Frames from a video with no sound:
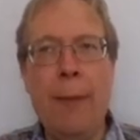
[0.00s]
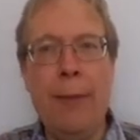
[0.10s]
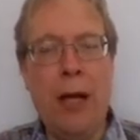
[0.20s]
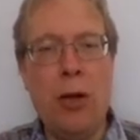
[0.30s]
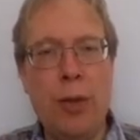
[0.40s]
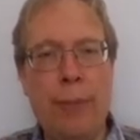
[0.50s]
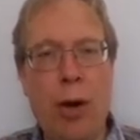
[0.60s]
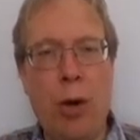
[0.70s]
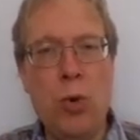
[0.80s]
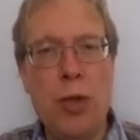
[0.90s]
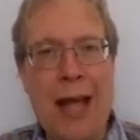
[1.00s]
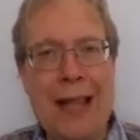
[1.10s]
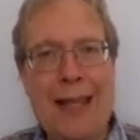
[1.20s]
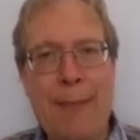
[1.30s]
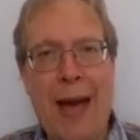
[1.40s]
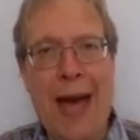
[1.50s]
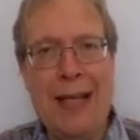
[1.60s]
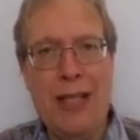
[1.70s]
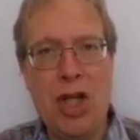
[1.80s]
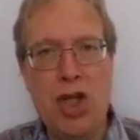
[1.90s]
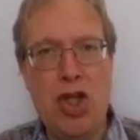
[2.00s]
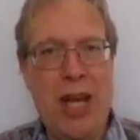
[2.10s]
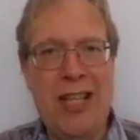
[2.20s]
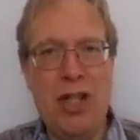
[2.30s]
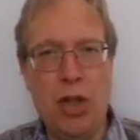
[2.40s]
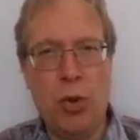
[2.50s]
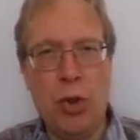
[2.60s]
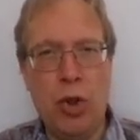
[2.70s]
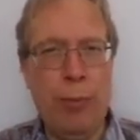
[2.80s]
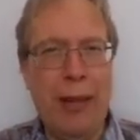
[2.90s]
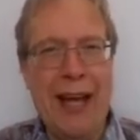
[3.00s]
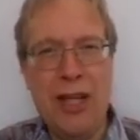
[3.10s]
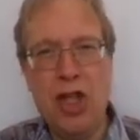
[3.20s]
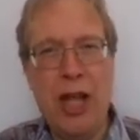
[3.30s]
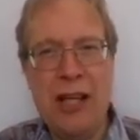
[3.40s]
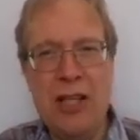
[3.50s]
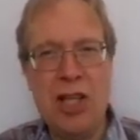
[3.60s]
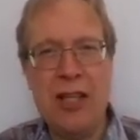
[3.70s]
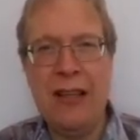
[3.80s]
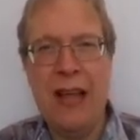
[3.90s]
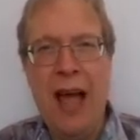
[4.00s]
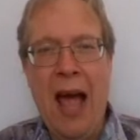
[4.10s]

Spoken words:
but now suppose that demand changes or supply changes, that